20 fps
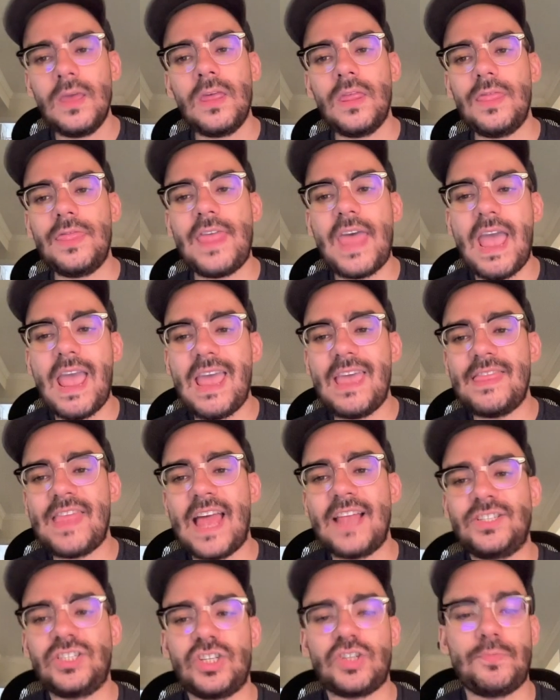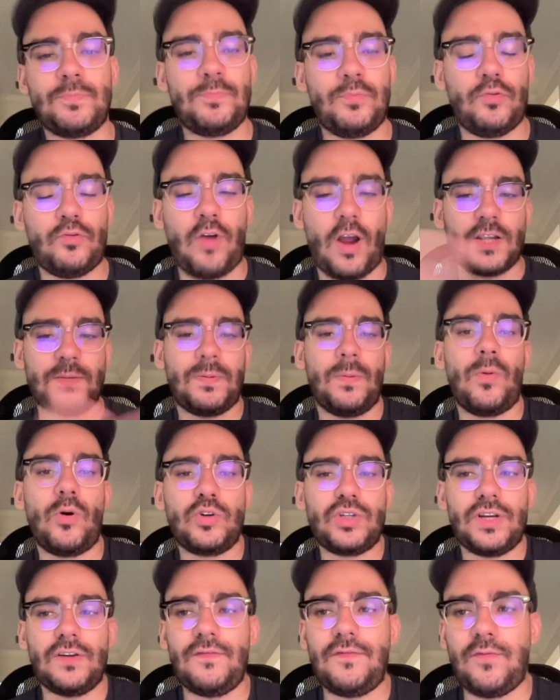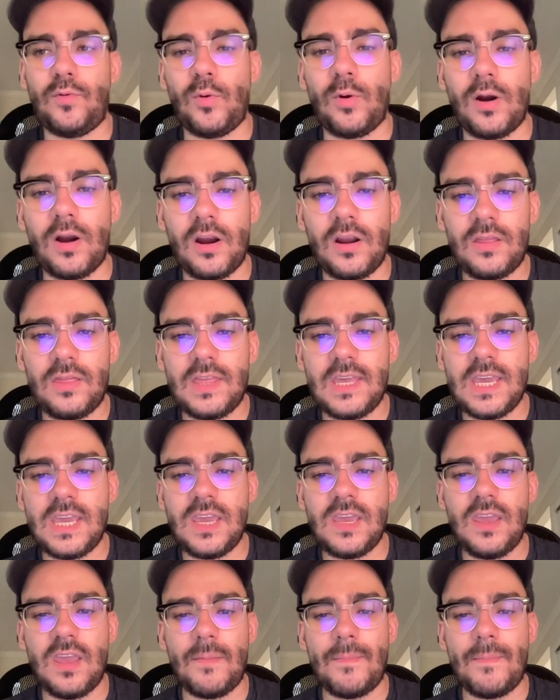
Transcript: That is just cross promotion for the